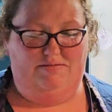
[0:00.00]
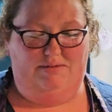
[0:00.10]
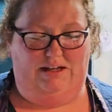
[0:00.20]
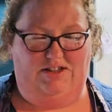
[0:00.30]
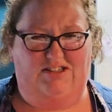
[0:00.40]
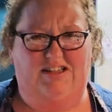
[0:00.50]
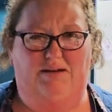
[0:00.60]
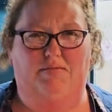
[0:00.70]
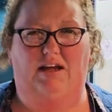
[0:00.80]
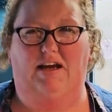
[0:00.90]
It just
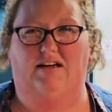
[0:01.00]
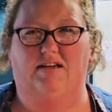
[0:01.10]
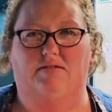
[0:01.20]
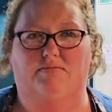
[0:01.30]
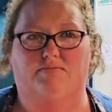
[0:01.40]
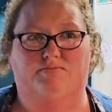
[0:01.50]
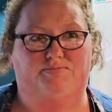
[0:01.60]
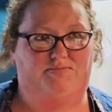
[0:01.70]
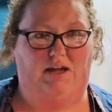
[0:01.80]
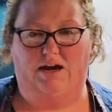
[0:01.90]
seemed like,
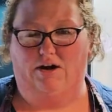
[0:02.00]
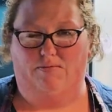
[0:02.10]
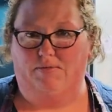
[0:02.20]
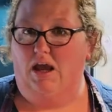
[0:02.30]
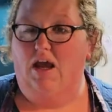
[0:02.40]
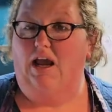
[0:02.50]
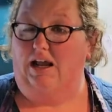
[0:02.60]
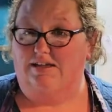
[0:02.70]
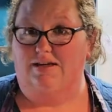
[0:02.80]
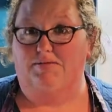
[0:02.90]
I don't know,
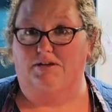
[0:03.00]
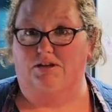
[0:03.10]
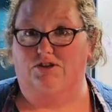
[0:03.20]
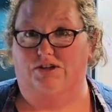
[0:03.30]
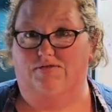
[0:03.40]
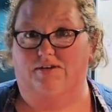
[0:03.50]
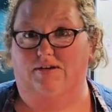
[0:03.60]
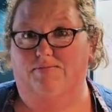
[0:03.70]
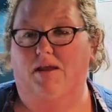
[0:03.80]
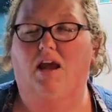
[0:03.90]
it seemed a little shifty.